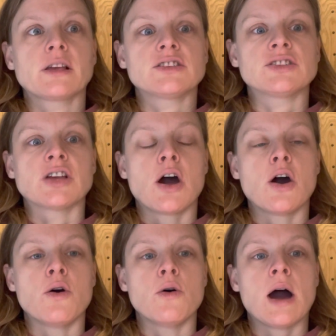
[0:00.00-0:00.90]

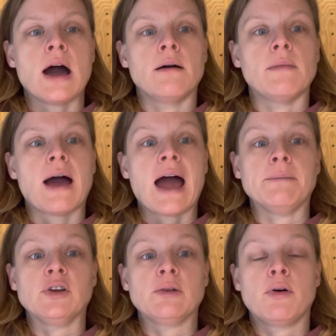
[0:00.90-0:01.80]
So I'm
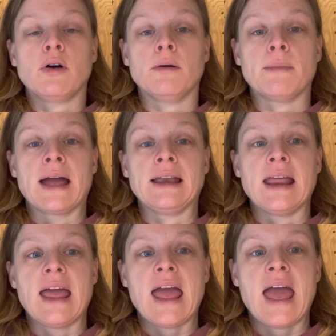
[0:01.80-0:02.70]
going to put
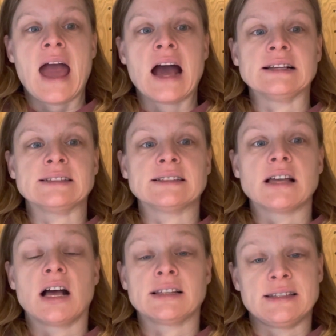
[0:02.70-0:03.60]
mine as
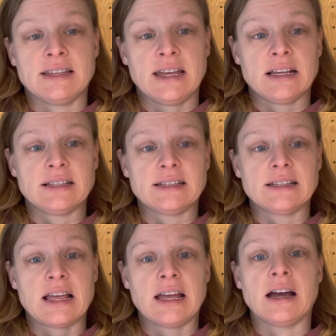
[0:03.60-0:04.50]
a 6.
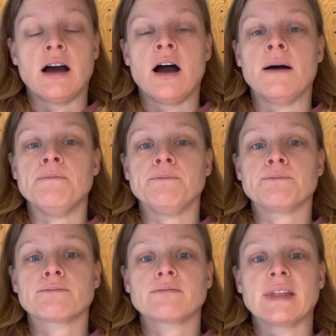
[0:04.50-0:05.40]

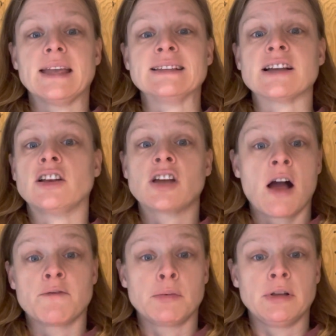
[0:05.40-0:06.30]
It's
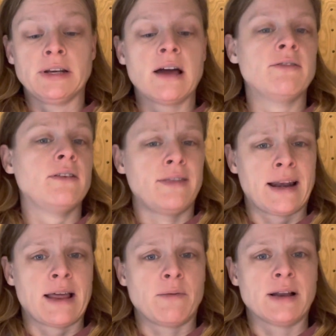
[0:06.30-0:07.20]
uncomfortable enough
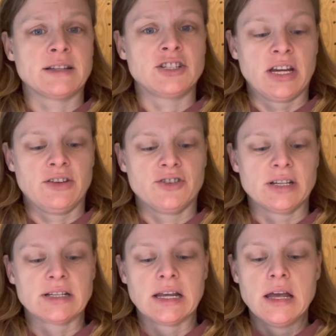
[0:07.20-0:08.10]
that I want to change
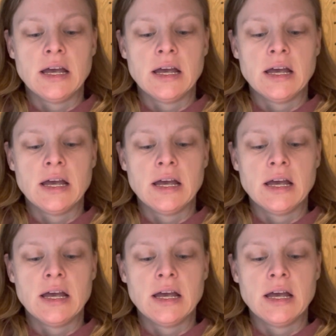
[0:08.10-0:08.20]
it.